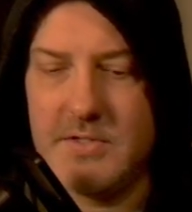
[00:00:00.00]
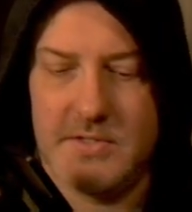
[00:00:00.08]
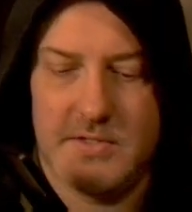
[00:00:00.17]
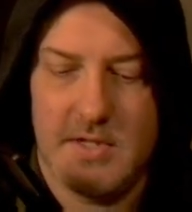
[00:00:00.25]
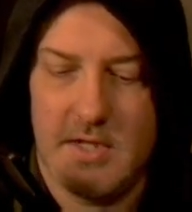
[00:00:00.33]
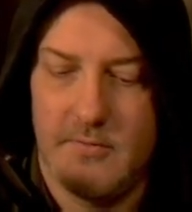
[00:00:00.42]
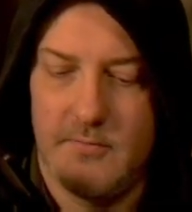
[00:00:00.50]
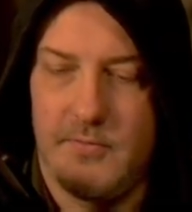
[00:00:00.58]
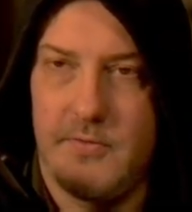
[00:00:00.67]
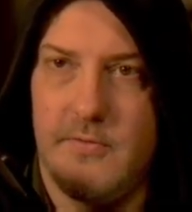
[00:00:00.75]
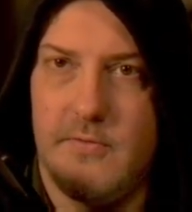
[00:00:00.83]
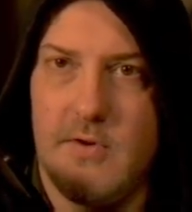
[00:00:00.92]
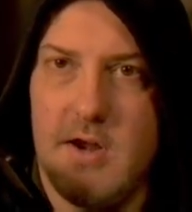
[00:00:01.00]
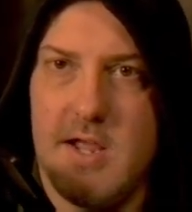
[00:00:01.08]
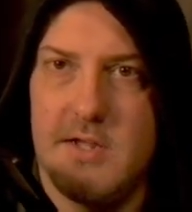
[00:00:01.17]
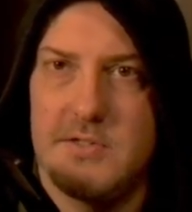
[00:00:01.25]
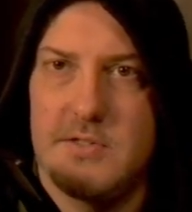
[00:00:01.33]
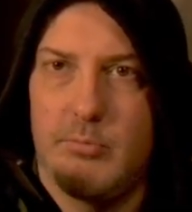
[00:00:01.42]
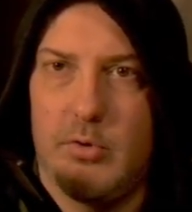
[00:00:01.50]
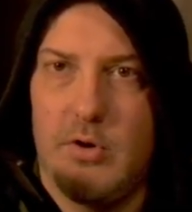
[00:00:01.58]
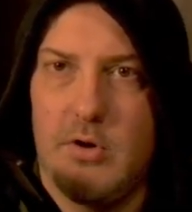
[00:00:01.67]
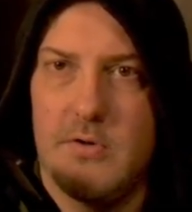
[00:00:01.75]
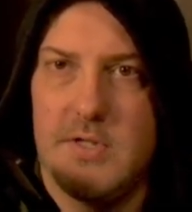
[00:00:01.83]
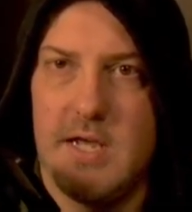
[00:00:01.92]
Let's just see. France
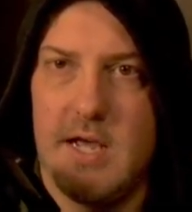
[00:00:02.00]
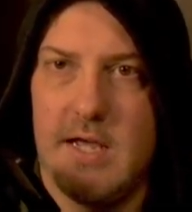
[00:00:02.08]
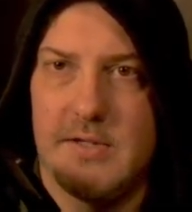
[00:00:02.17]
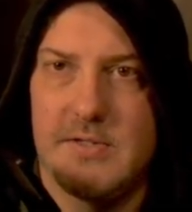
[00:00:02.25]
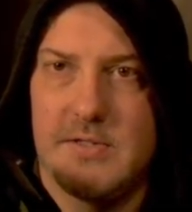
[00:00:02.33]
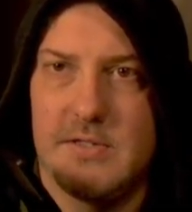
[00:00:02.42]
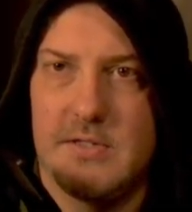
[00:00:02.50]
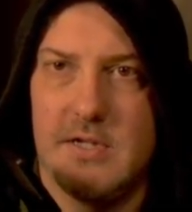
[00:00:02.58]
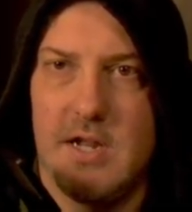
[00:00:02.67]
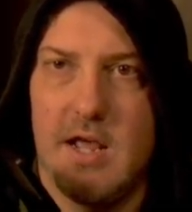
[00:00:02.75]
protest